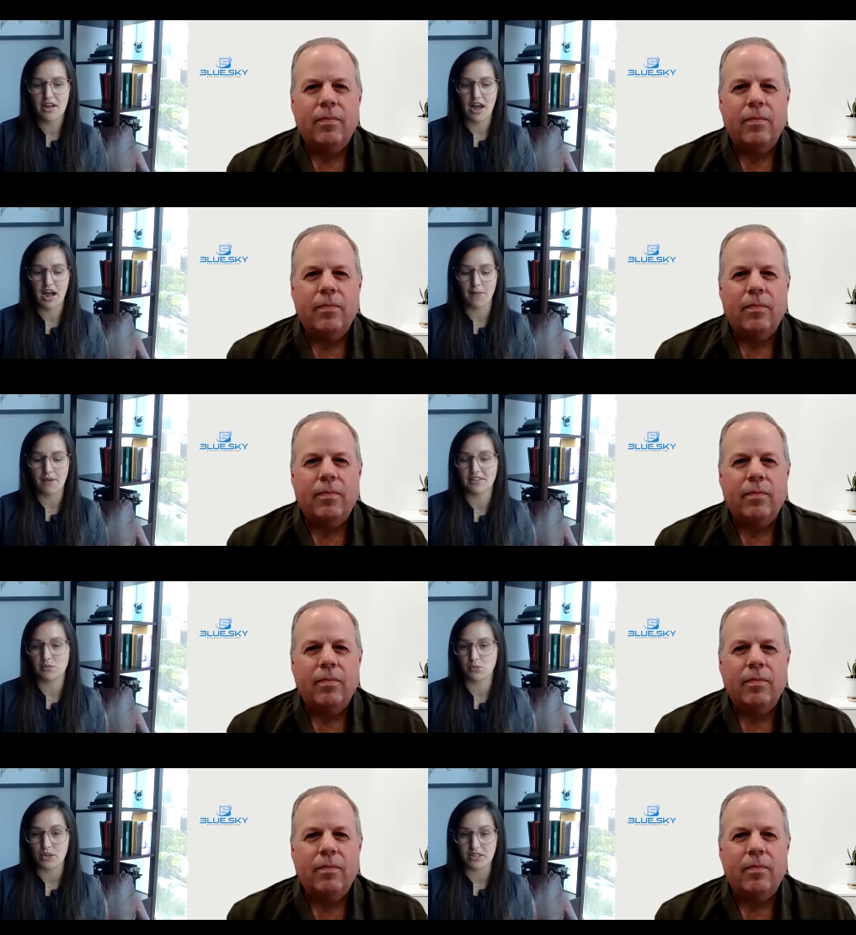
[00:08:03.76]
Speaker 1: um, as
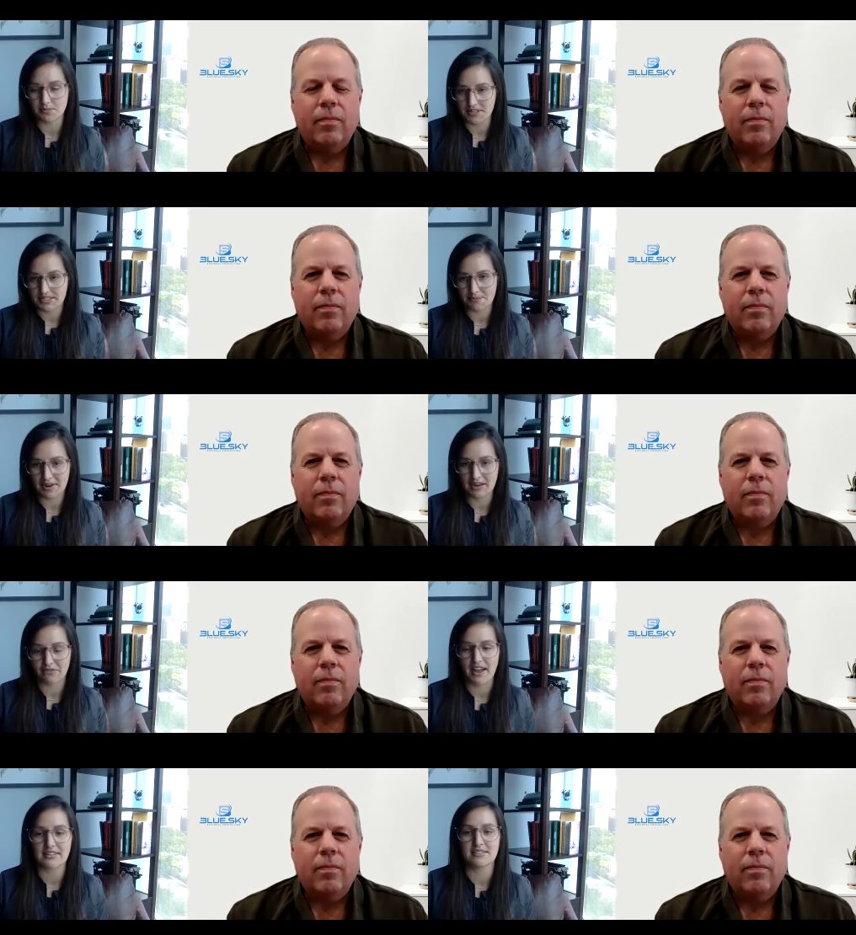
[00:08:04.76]
well as my team
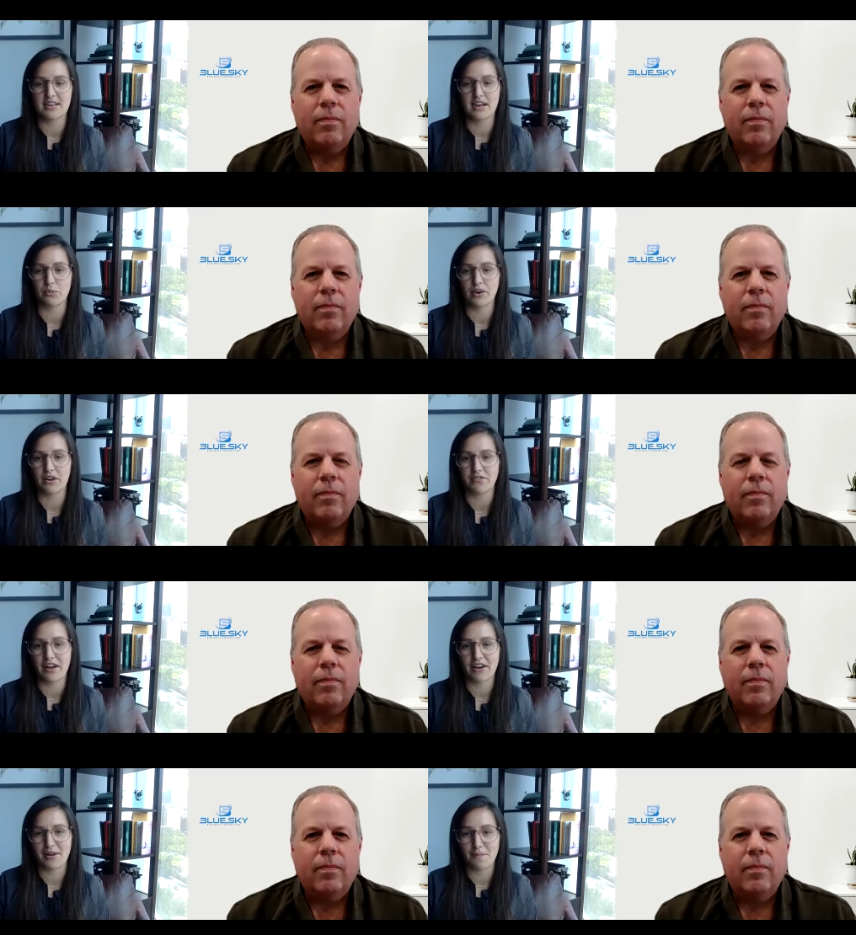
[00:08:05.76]
Manifest. Uh, we are
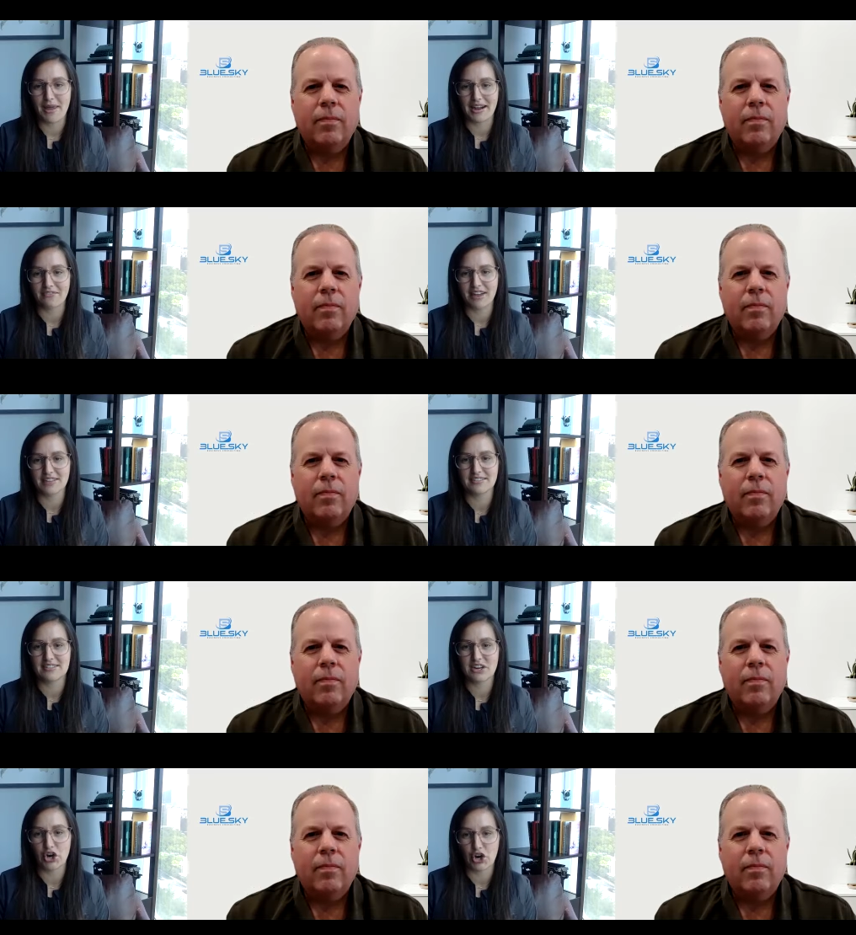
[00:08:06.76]
found at
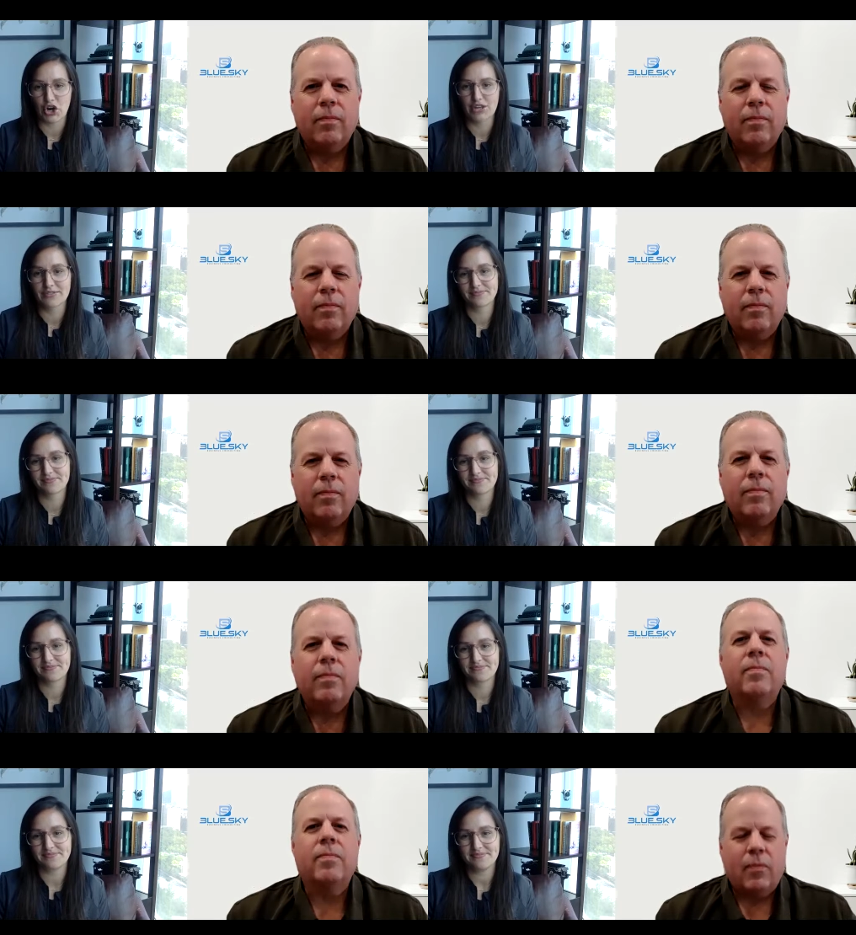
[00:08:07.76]
Manifest Her.
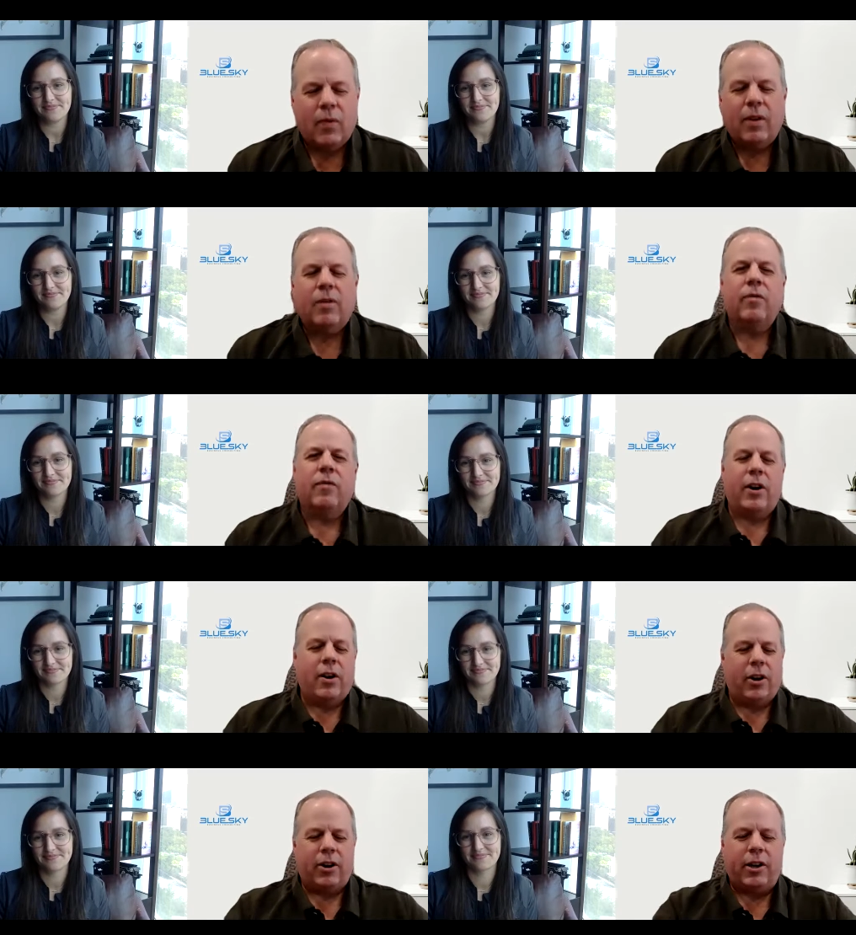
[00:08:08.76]

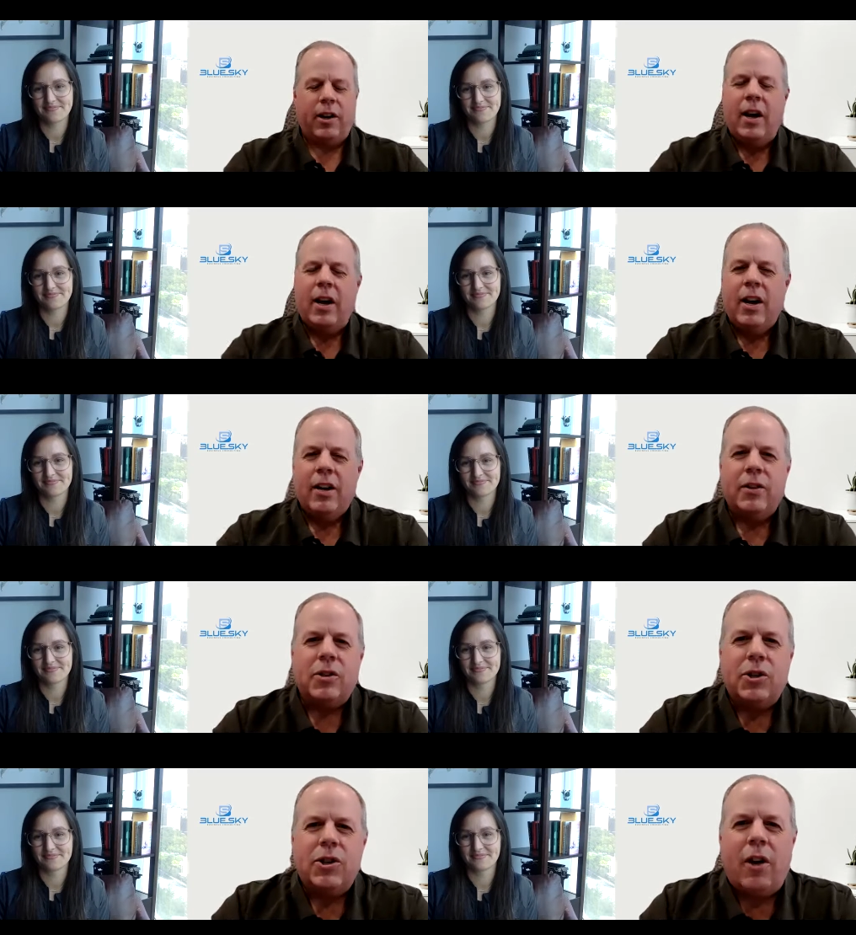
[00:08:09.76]
Speaker 2: Very good.
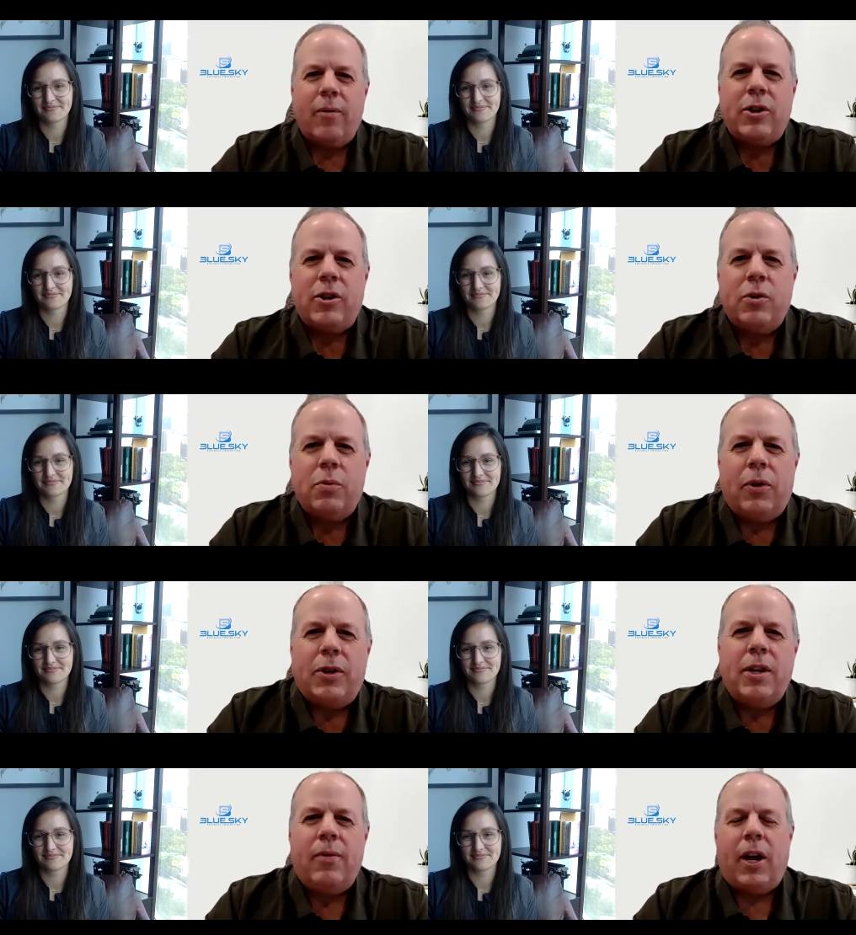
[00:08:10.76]
This is Sean Richards with the
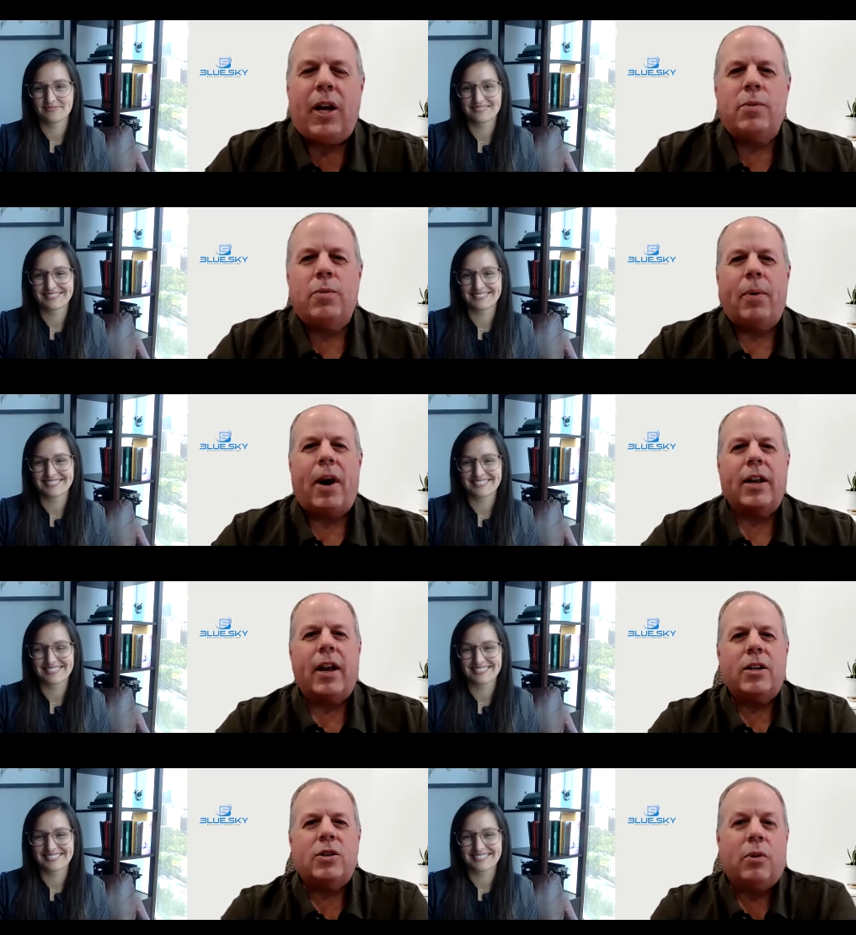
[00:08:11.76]
Team Engagement
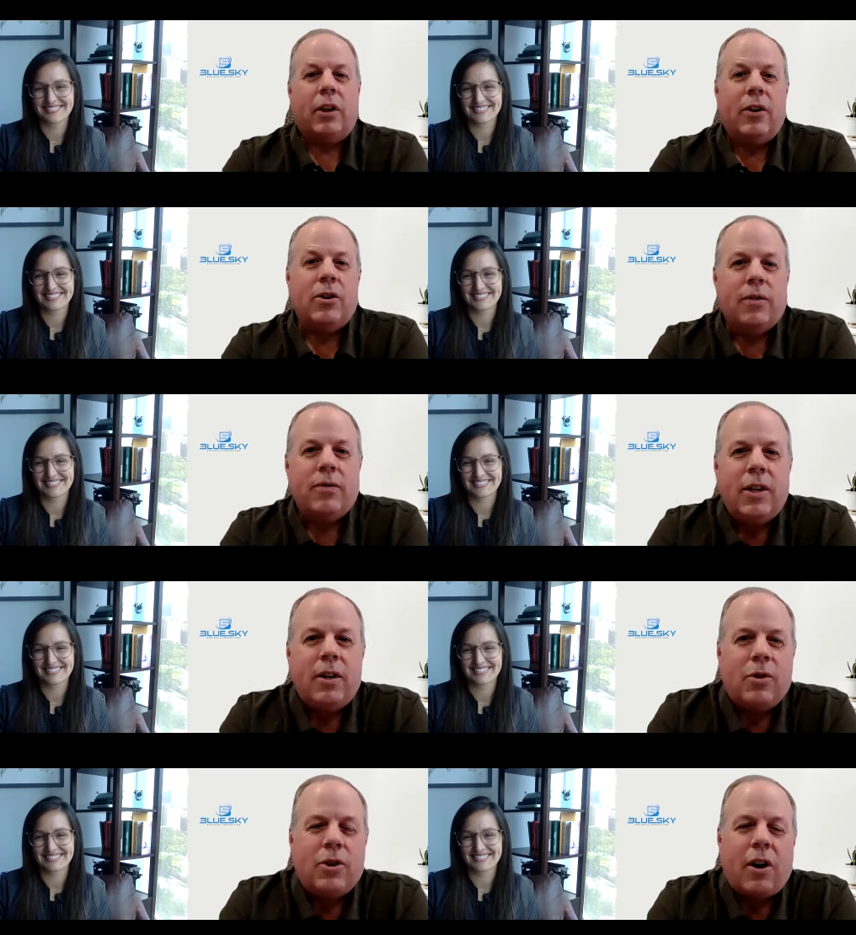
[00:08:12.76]
Podcast, where leaders of
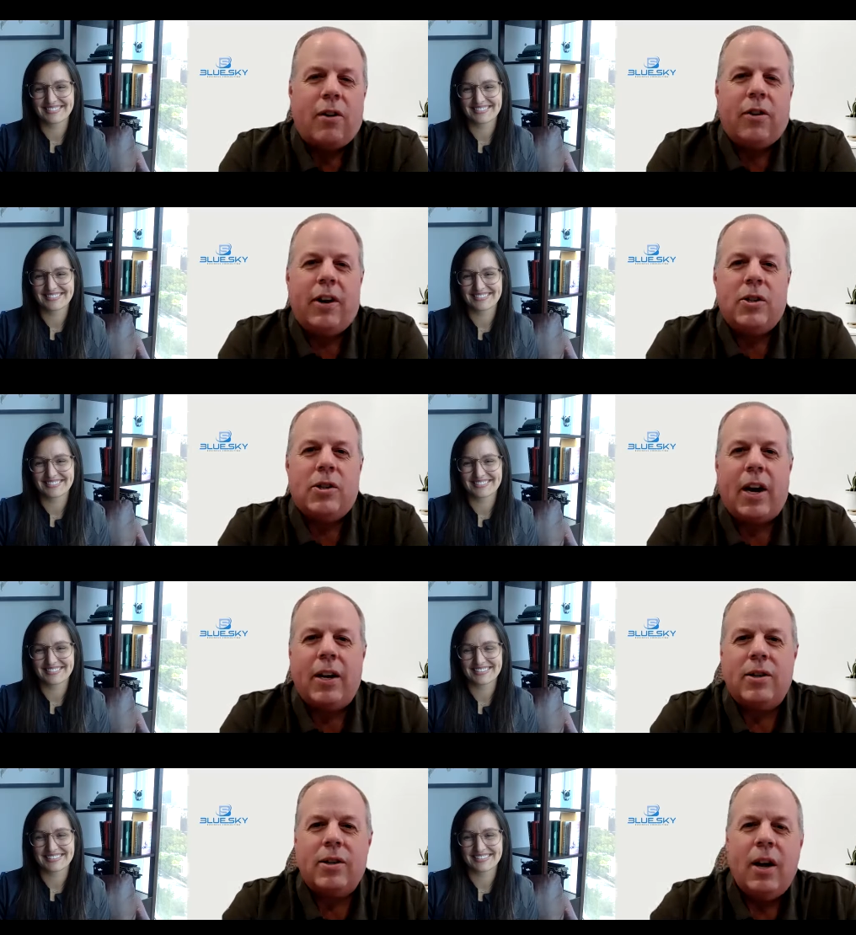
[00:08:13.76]
teams share their
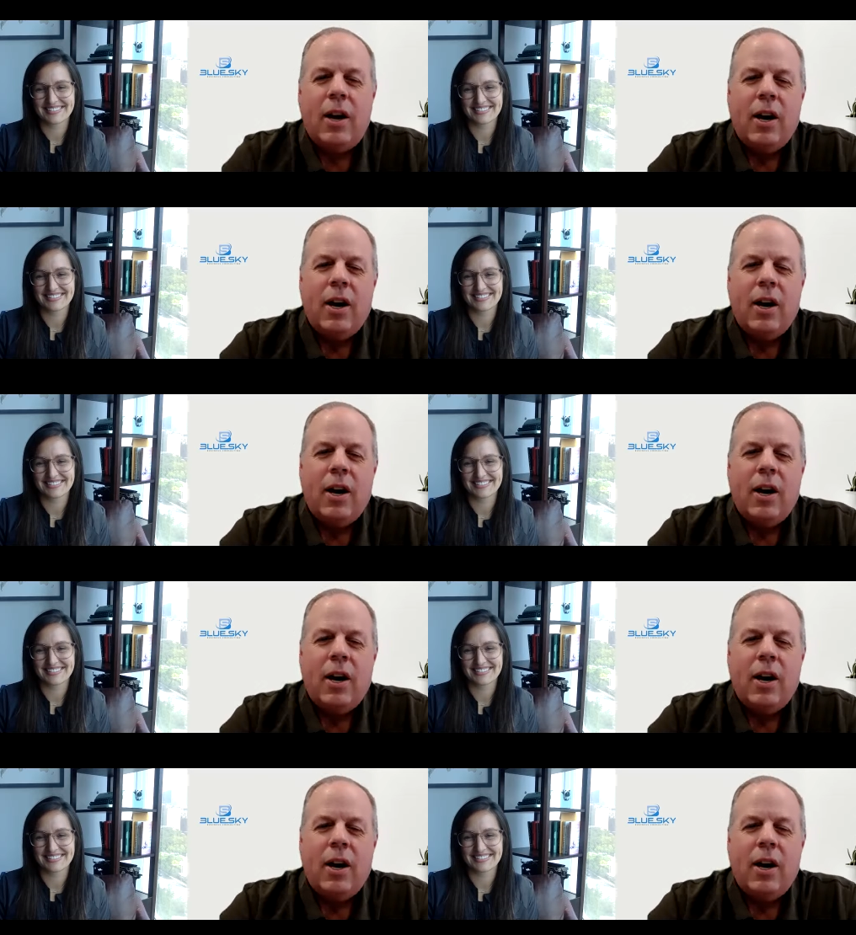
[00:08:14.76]
insights.